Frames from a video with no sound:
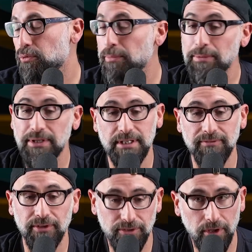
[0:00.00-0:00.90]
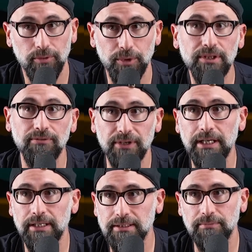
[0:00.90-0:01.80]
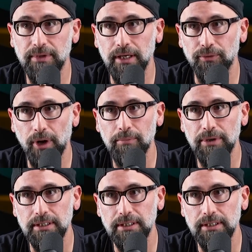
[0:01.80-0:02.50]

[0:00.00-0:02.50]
well, maybe this even started with the veganism thing, right?